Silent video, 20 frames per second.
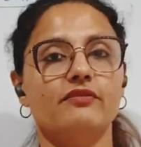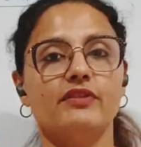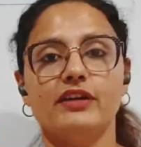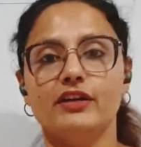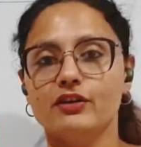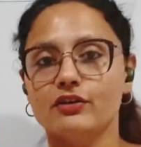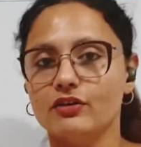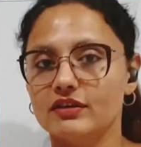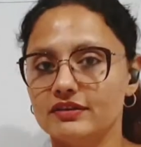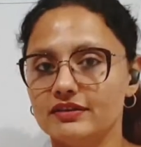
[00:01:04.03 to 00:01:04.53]

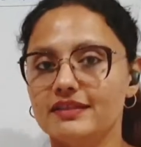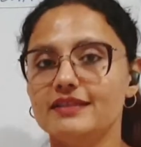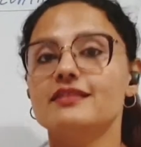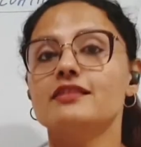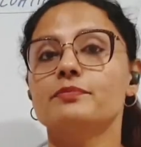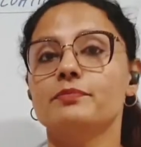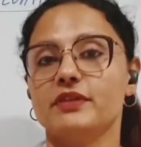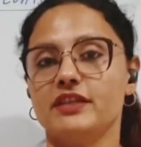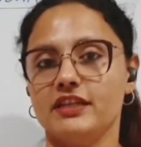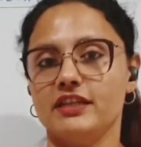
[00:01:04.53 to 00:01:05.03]
video on
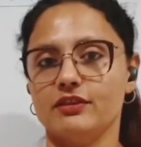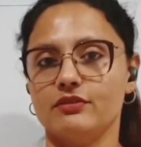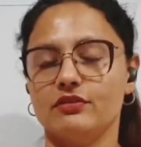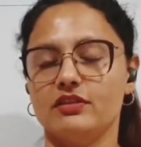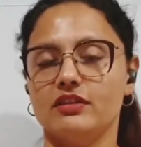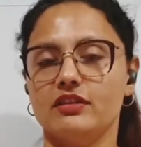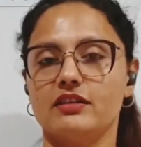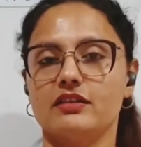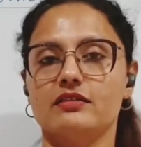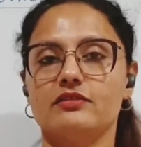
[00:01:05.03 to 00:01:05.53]
this
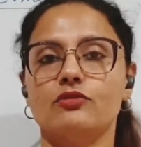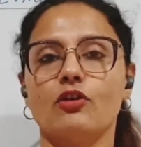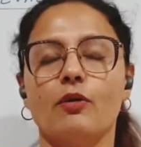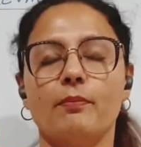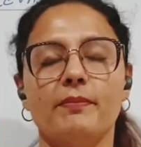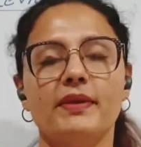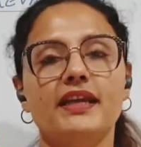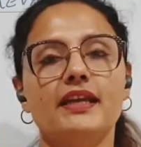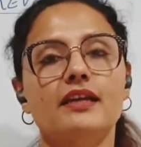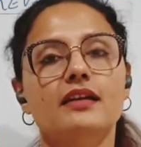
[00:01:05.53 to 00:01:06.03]
particular
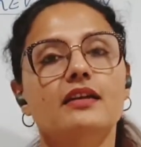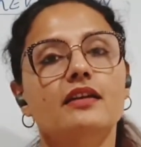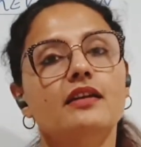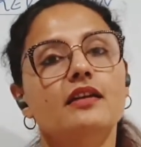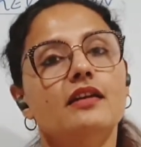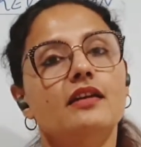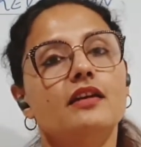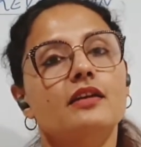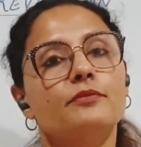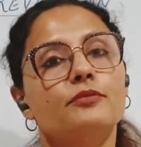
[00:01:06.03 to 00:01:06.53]
topic.
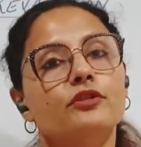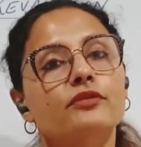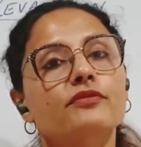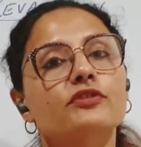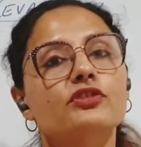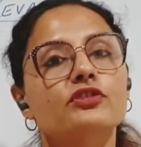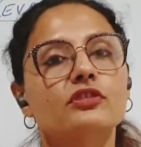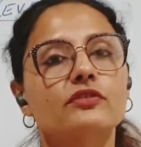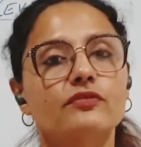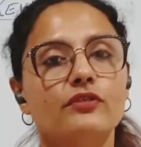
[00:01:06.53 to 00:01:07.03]

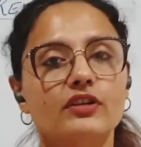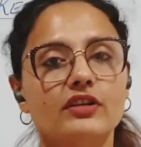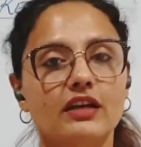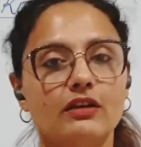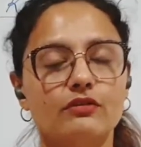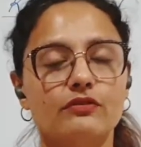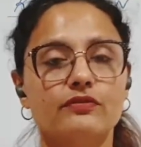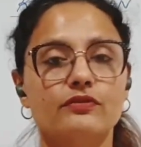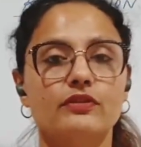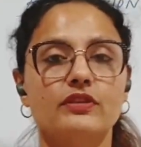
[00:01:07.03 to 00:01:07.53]
Provision for
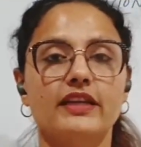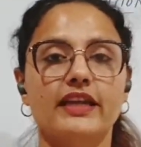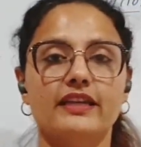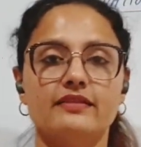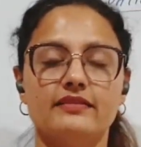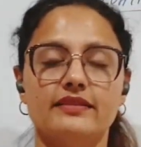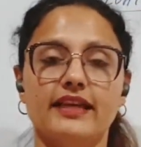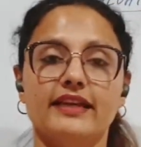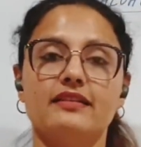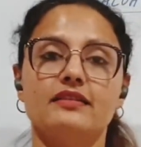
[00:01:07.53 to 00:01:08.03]
doubtful debts,
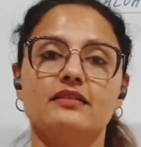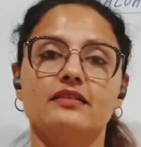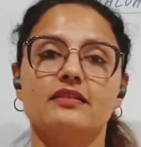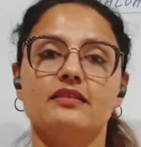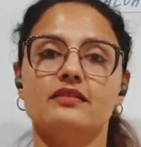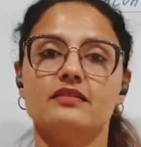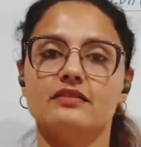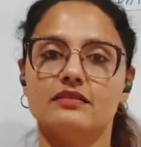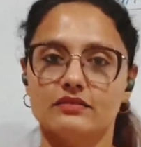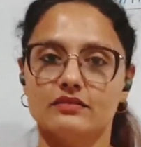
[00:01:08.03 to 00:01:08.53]

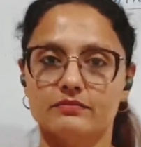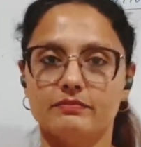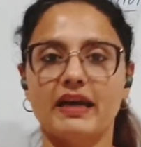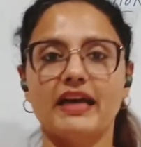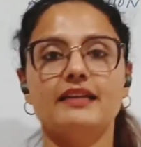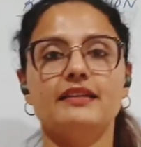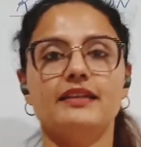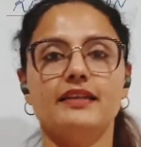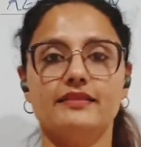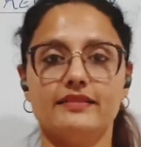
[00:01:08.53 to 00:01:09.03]
debtors,
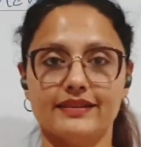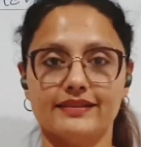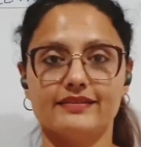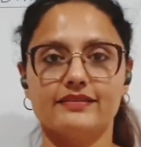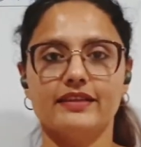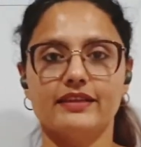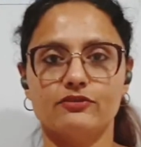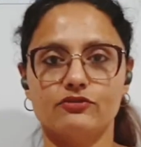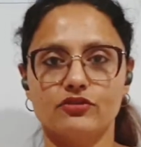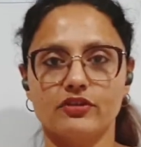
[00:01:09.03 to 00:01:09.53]
bad debts,
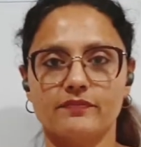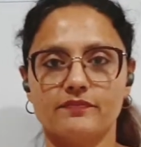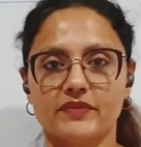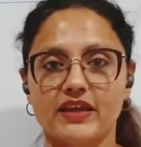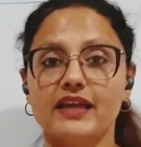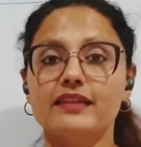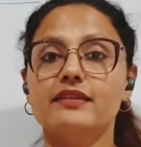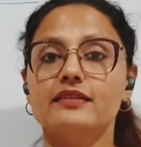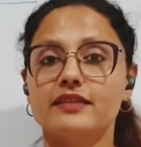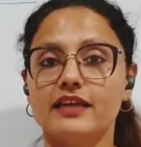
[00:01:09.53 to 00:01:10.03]
etc.
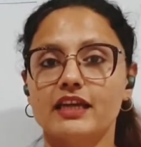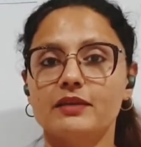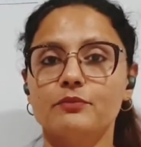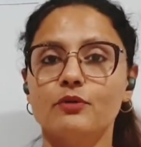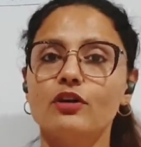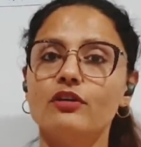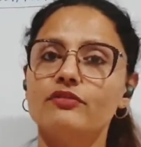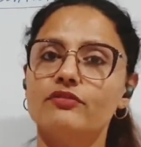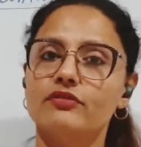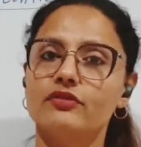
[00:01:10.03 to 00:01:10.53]
at the time
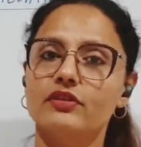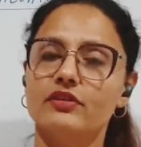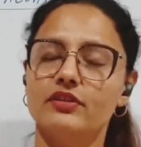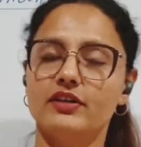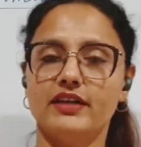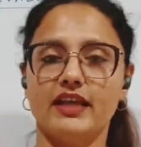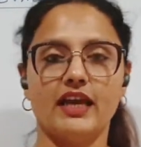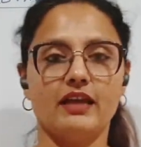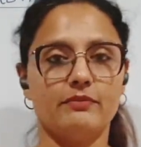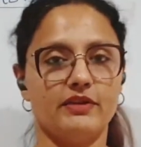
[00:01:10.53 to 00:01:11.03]
of
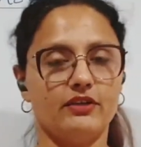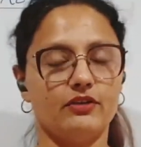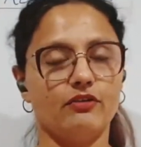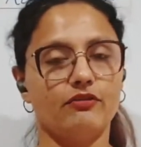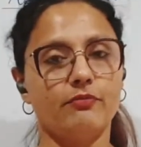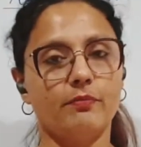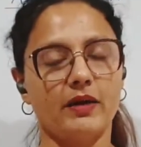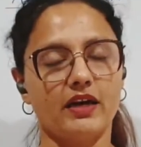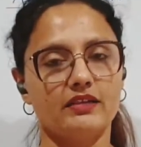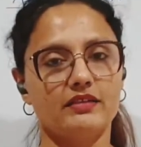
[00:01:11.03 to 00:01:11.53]
retirement
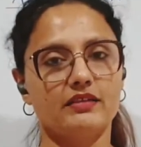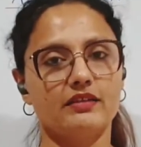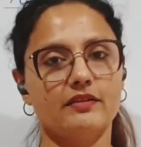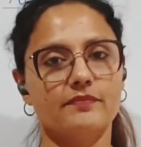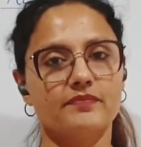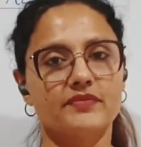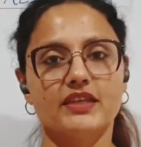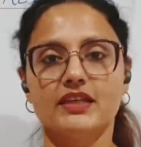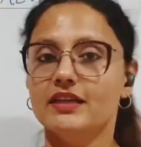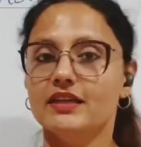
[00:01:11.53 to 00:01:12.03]
of
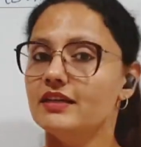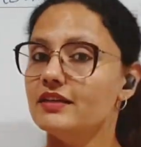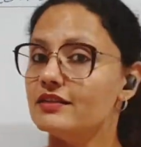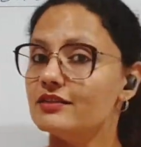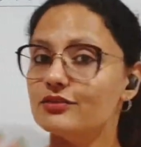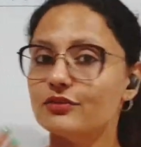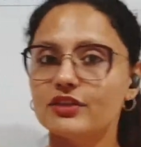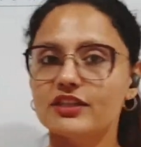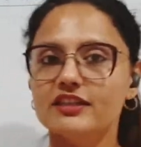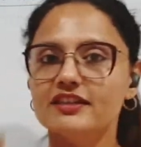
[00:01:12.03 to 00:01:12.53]
partner.
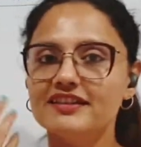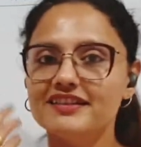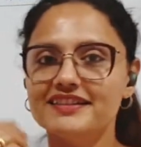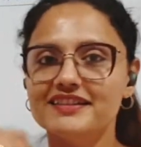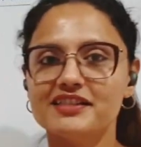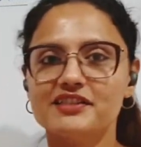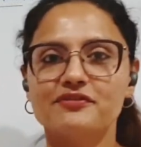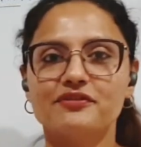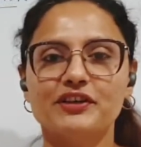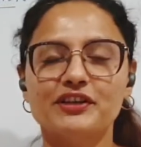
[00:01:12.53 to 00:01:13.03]
So here it
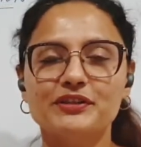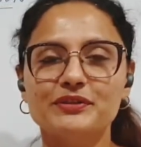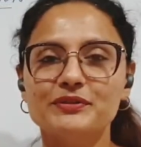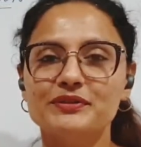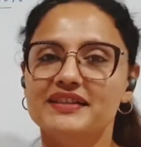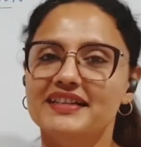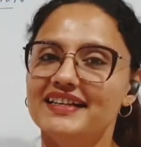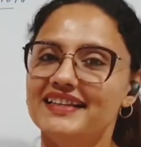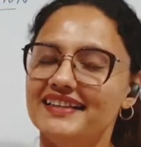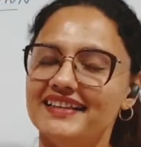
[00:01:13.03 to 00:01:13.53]
is for you.
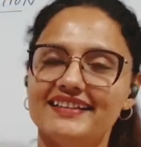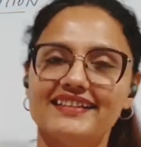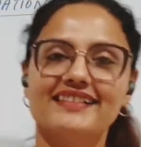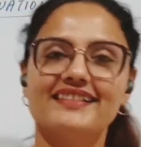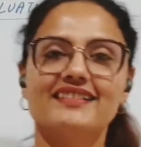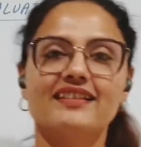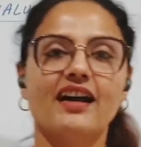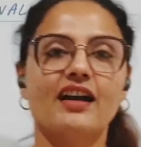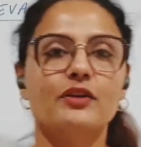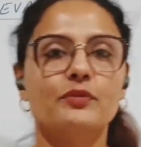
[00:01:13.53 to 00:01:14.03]
Let us
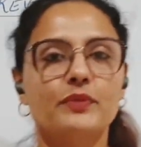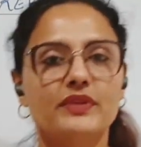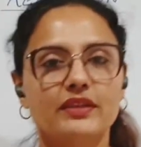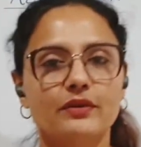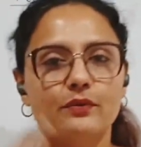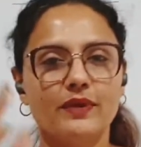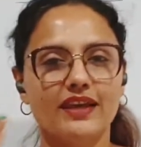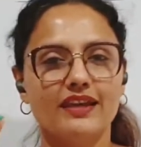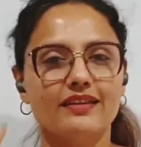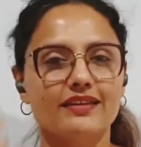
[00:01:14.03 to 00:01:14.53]
start with the
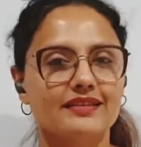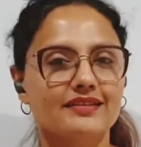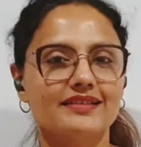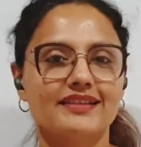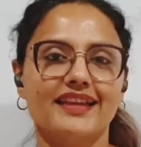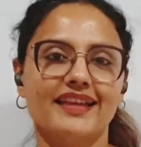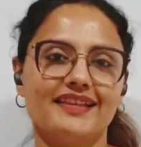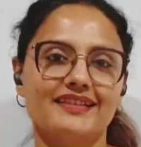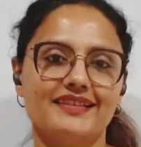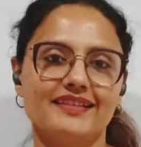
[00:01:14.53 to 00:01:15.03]
various
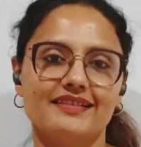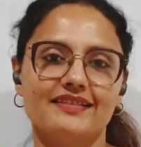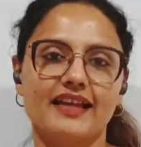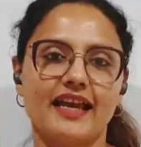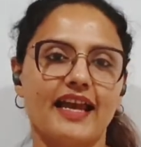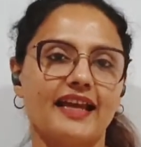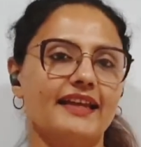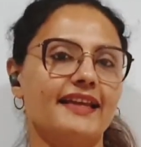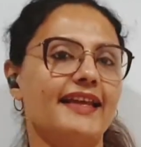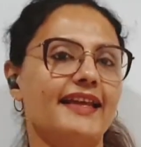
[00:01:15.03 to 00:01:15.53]
cases
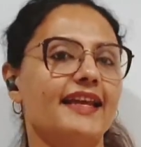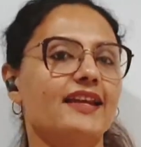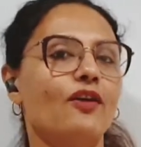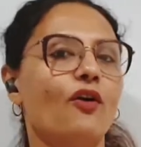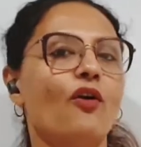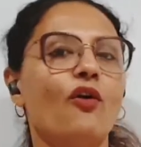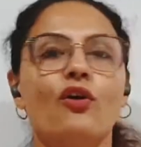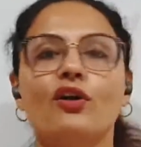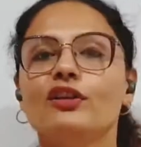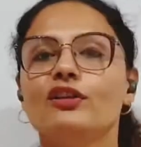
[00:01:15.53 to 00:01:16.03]
and get
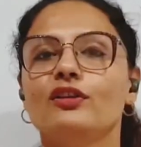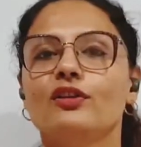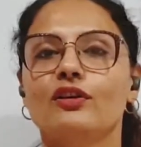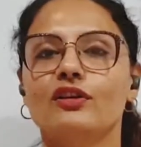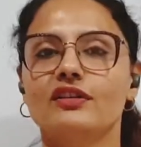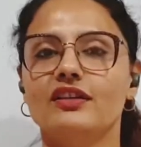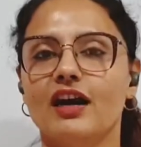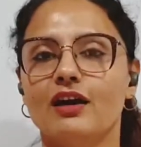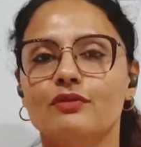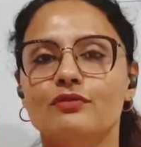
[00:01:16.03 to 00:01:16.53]
all your
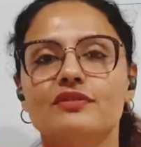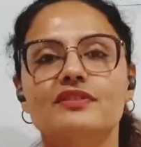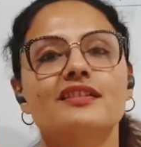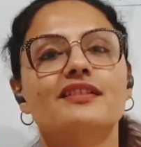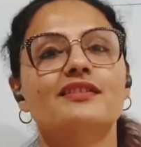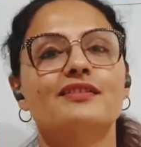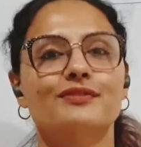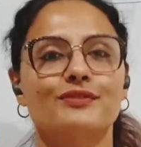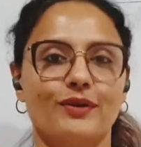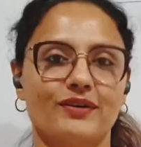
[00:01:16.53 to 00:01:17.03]
doubts
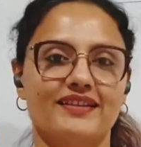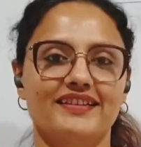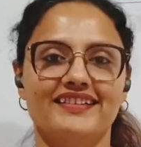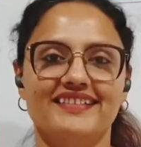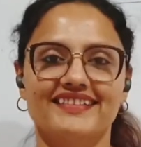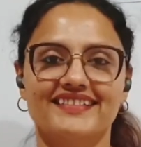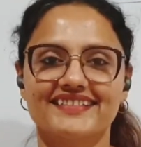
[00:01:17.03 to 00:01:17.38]
sorted.